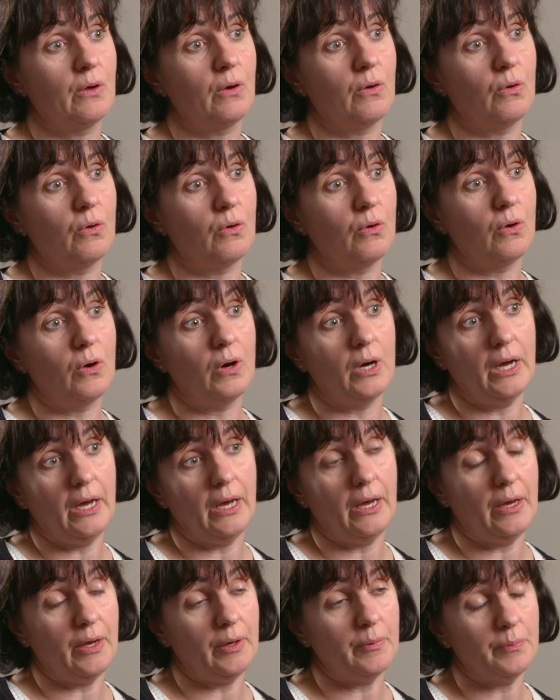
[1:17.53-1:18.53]
or
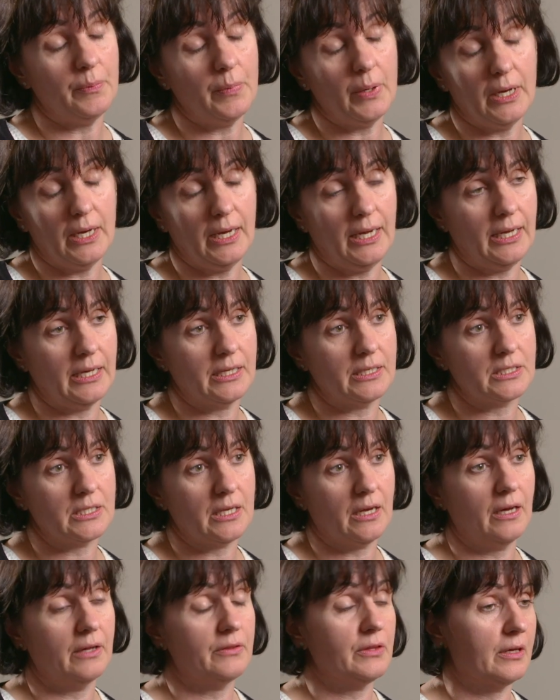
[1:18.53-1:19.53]

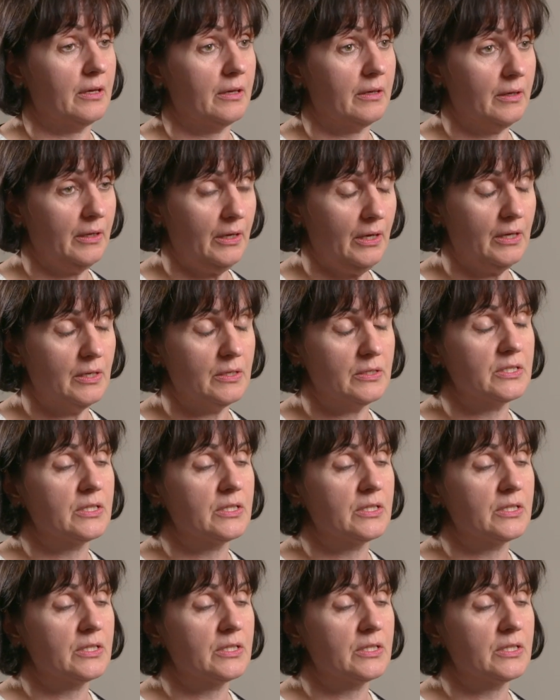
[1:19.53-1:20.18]
had other